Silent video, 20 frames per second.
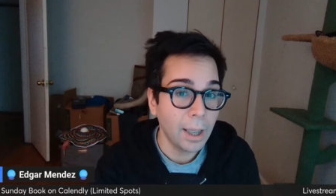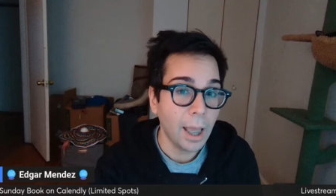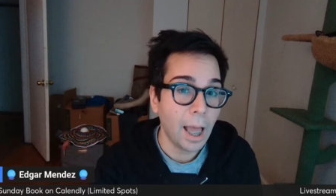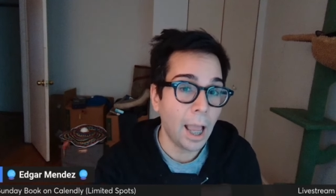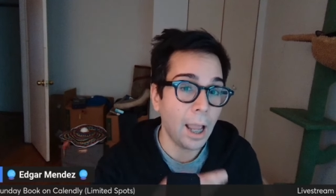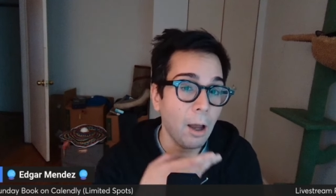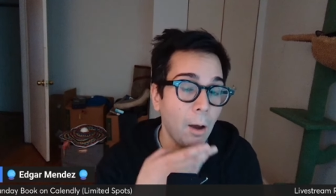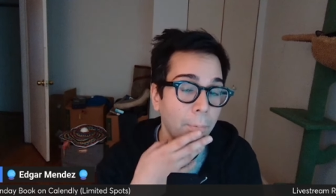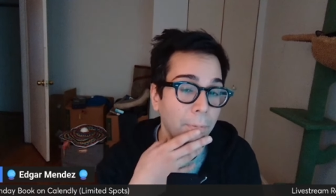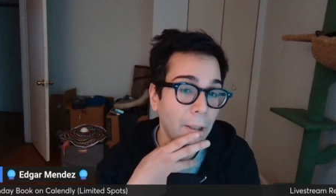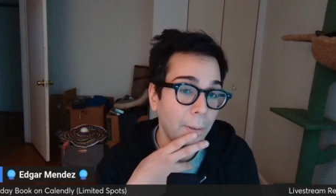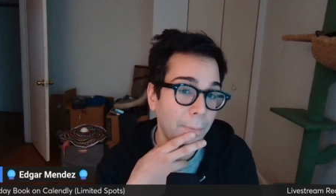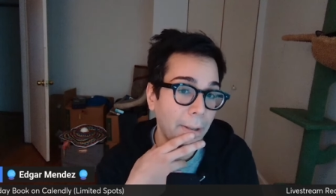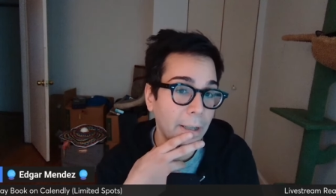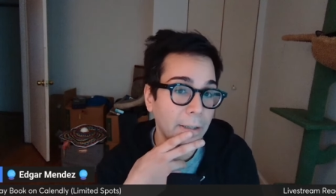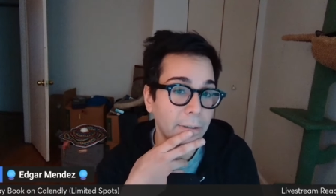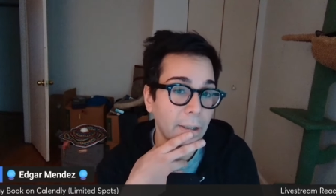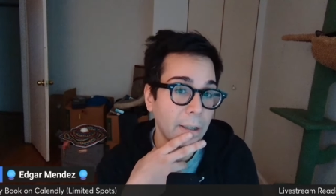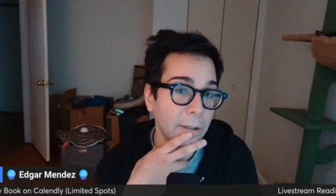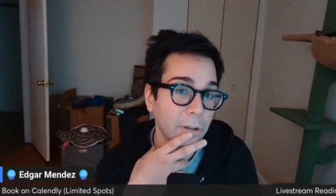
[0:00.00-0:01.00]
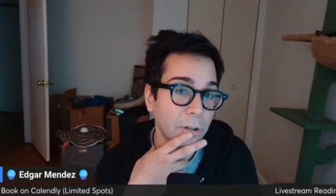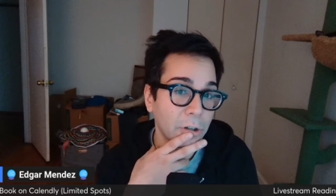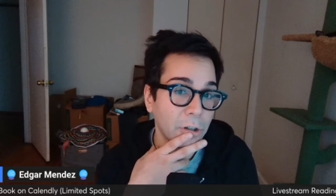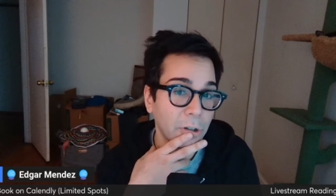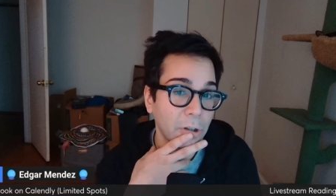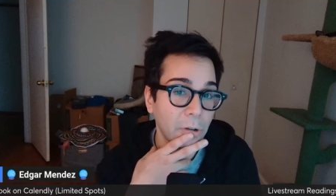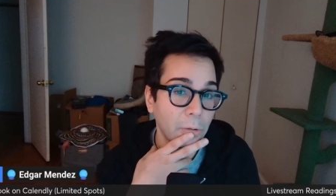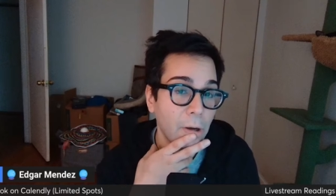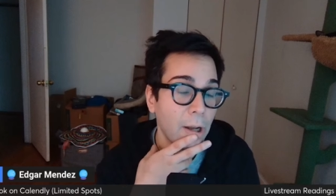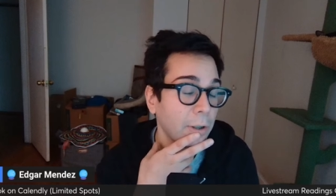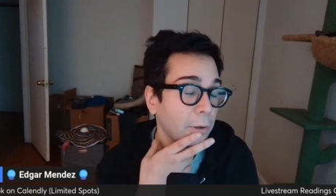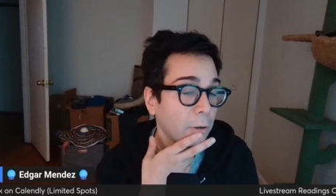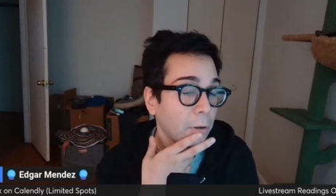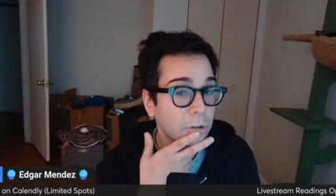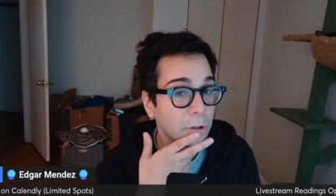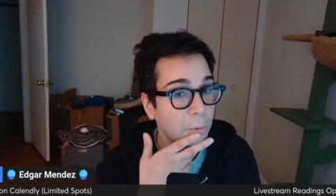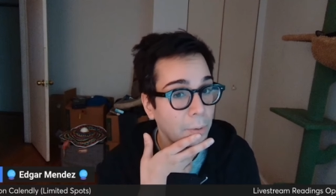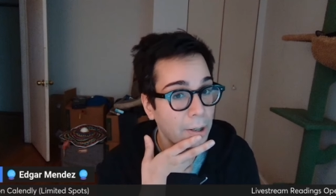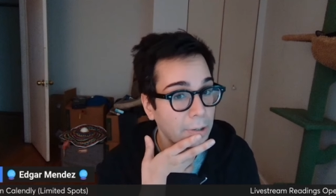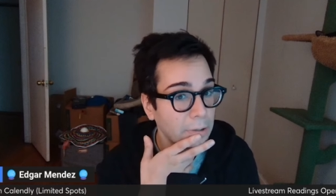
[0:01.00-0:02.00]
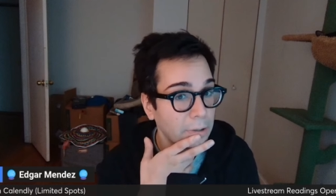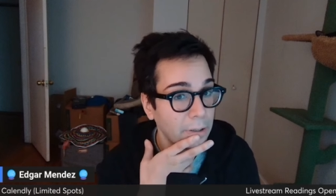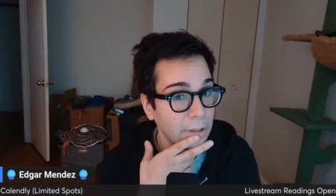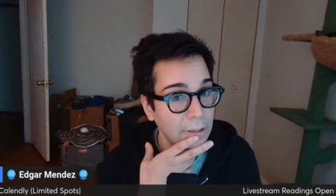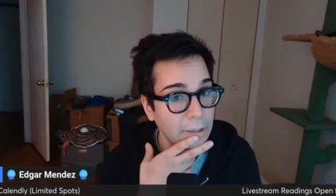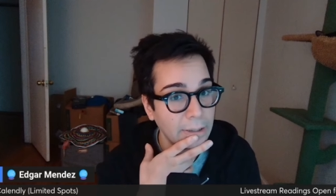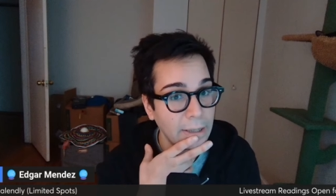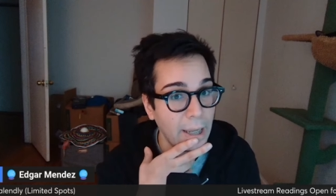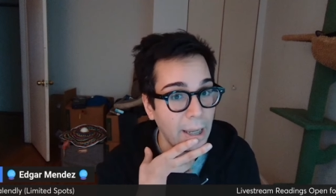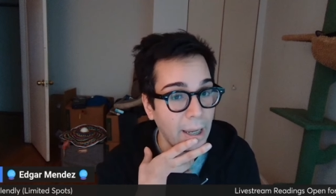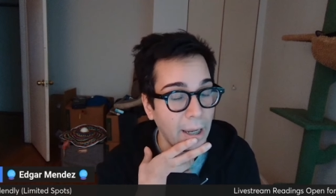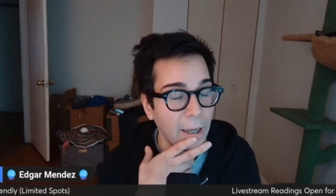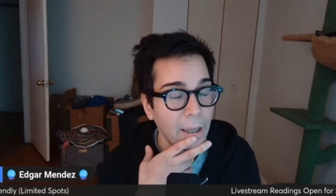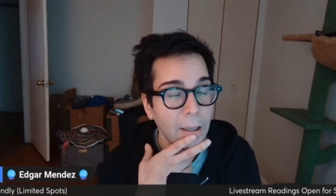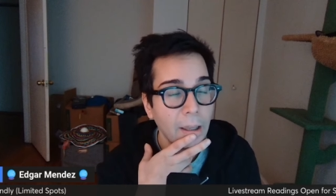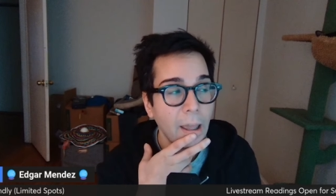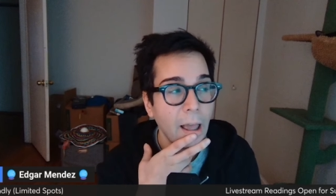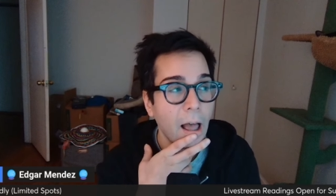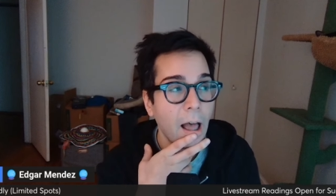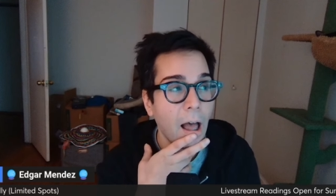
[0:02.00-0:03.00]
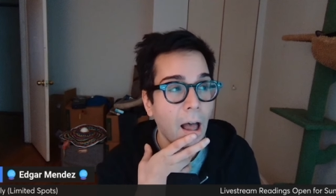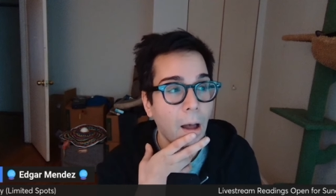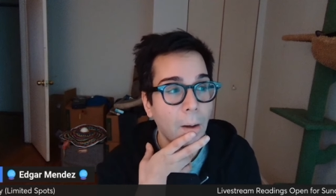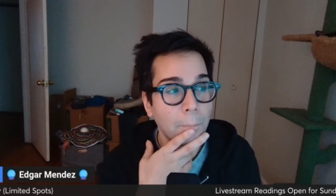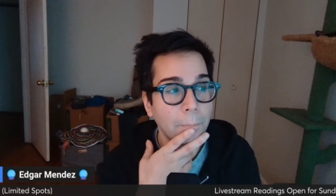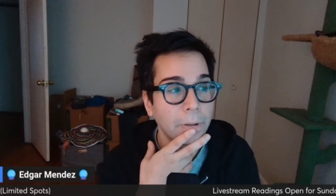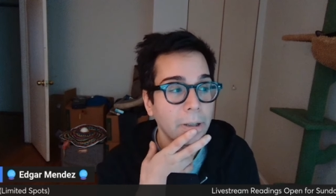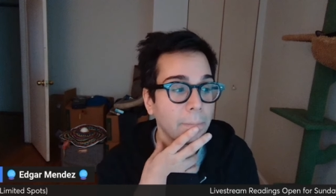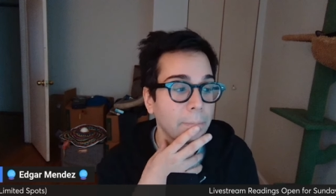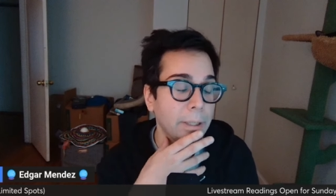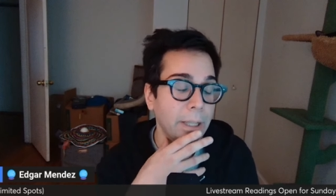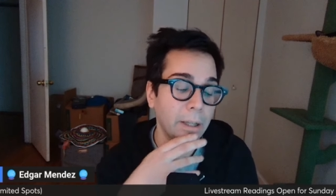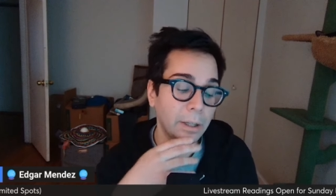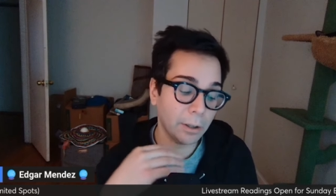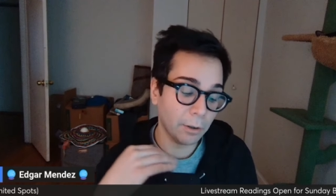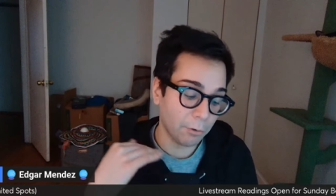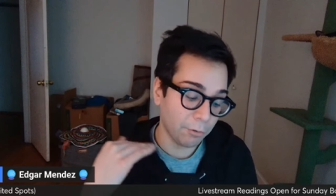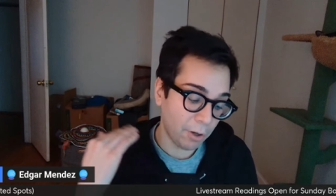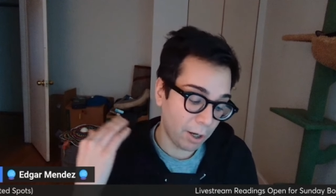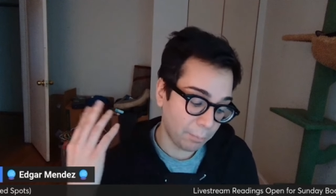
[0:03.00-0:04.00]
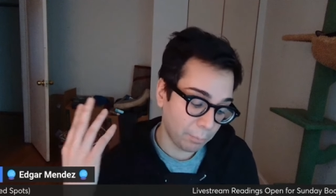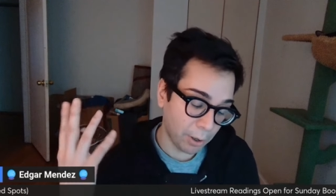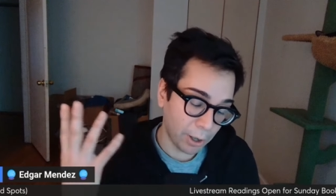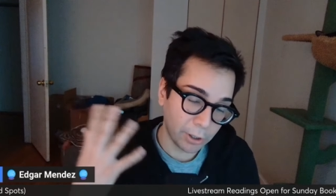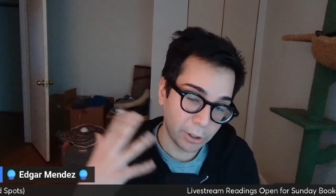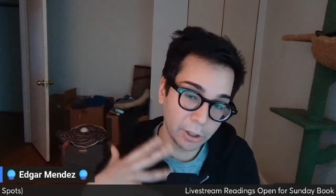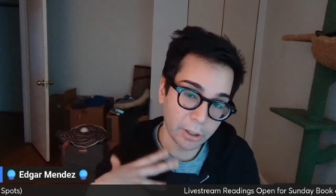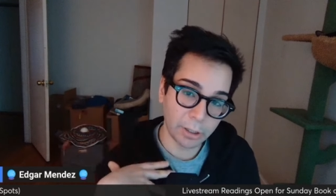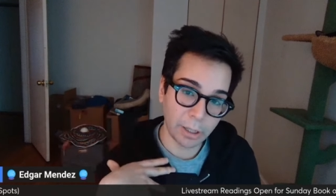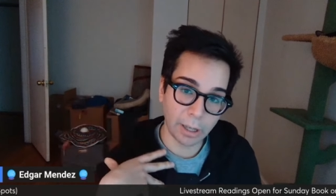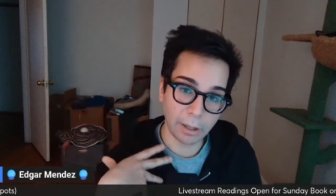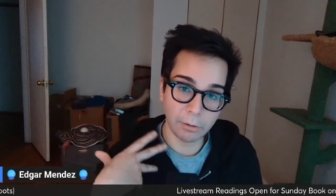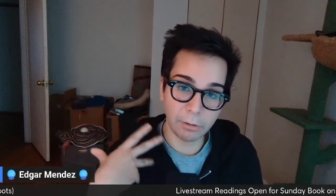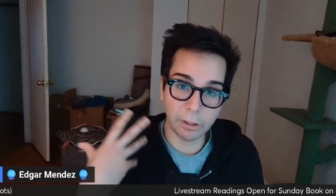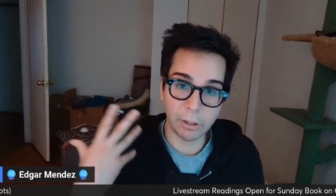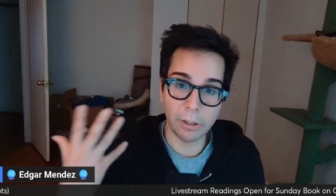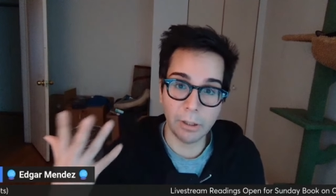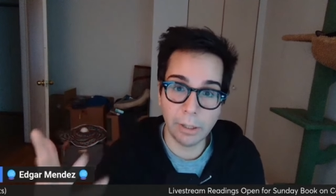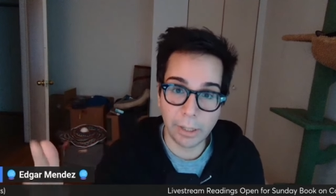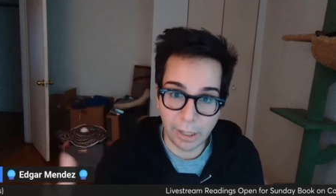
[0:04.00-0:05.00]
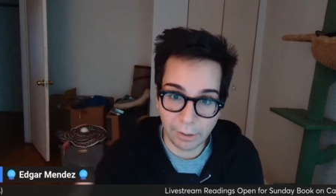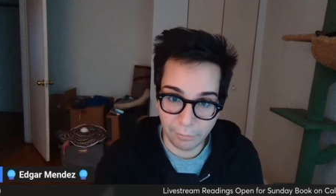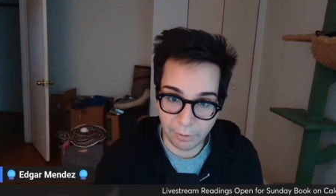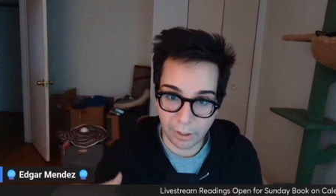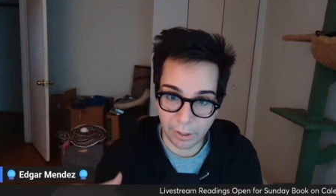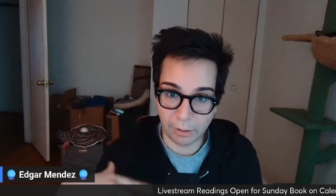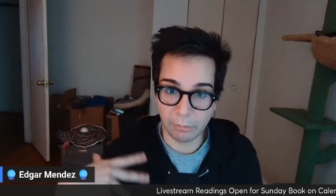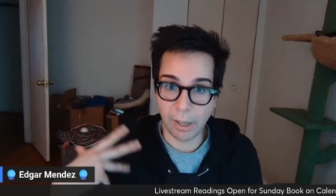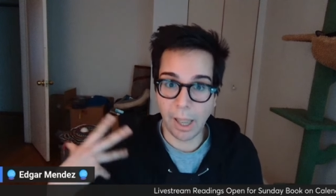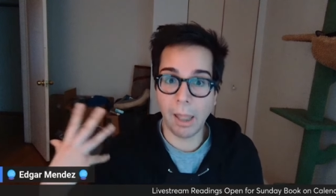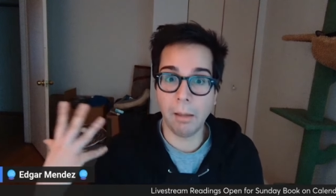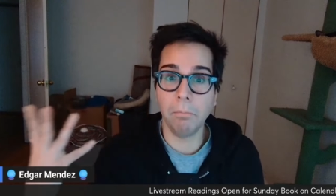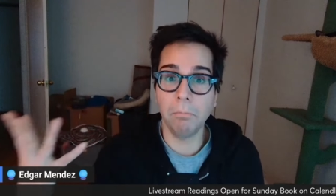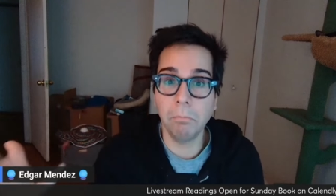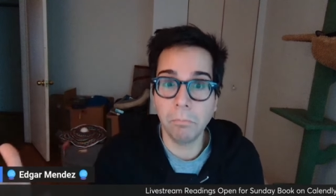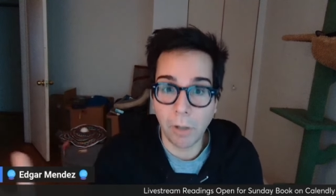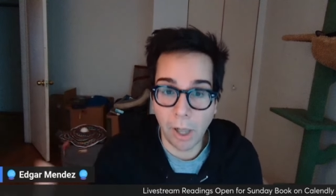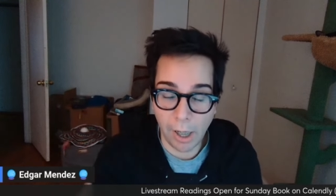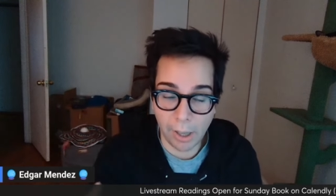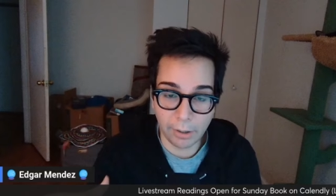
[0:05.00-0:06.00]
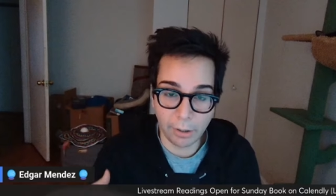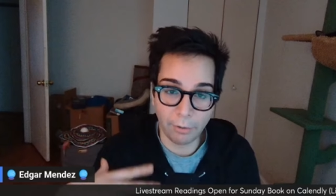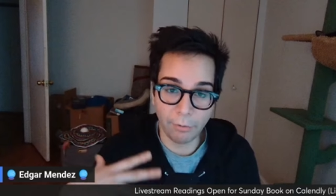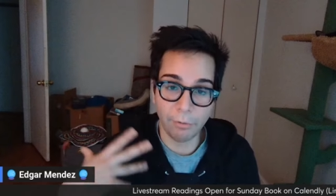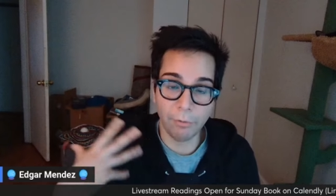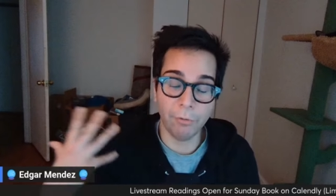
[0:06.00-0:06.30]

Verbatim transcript: I hope that makes sense to you. I know it's a crazy thing to say, um, but I'm seeing their vibrations like just leaving them and